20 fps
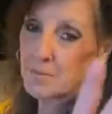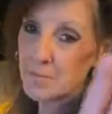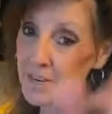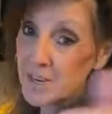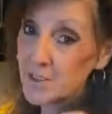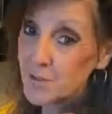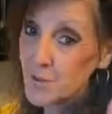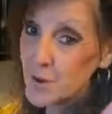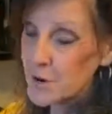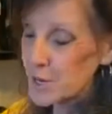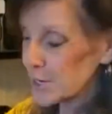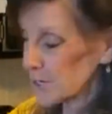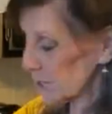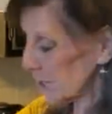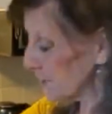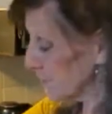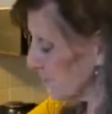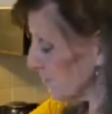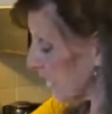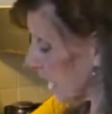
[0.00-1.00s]
but it's very
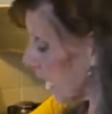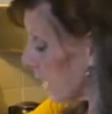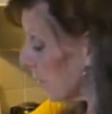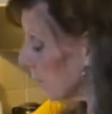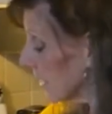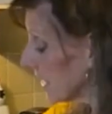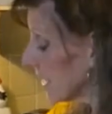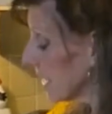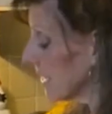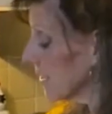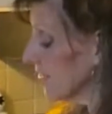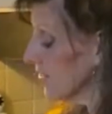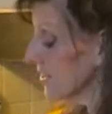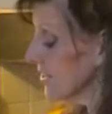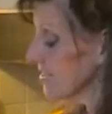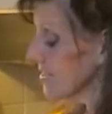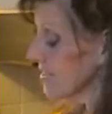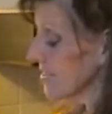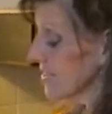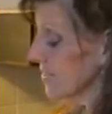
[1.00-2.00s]
good. But in
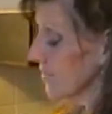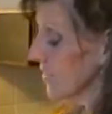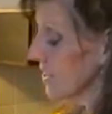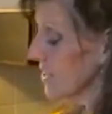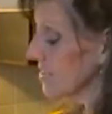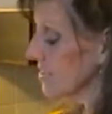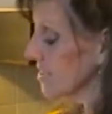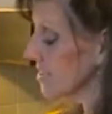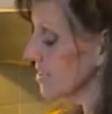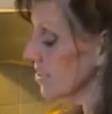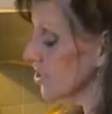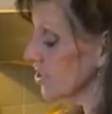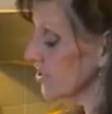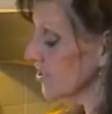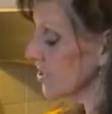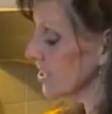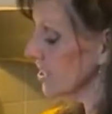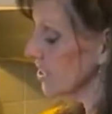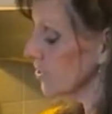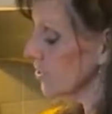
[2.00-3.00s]
this, it's
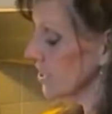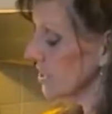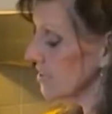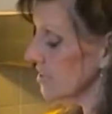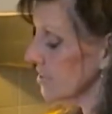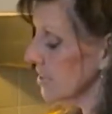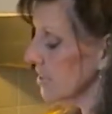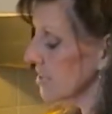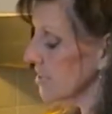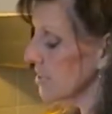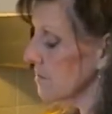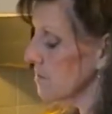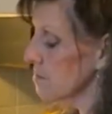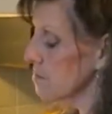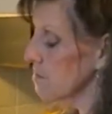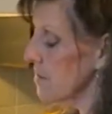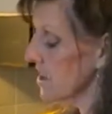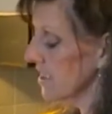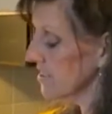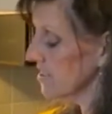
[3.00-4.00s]
just, it's, it's a
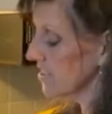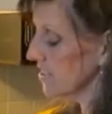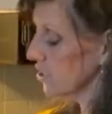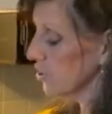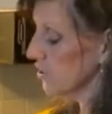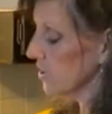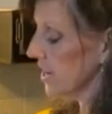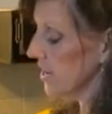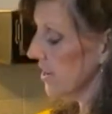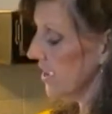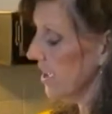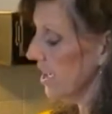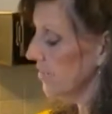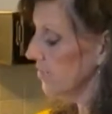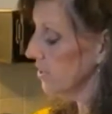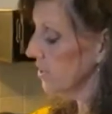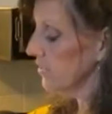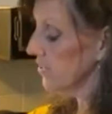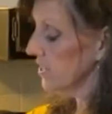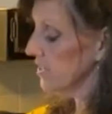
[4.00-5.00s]
must. You've got to
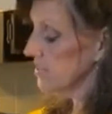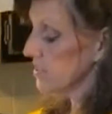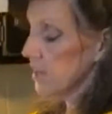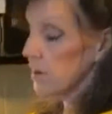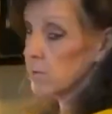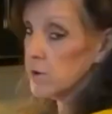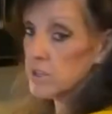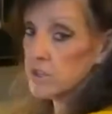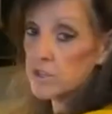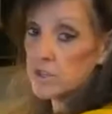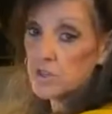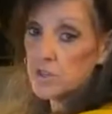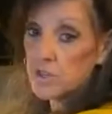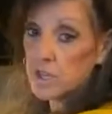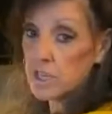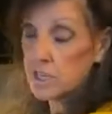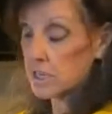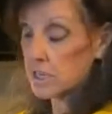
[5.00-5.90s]
have it in this. I want you to look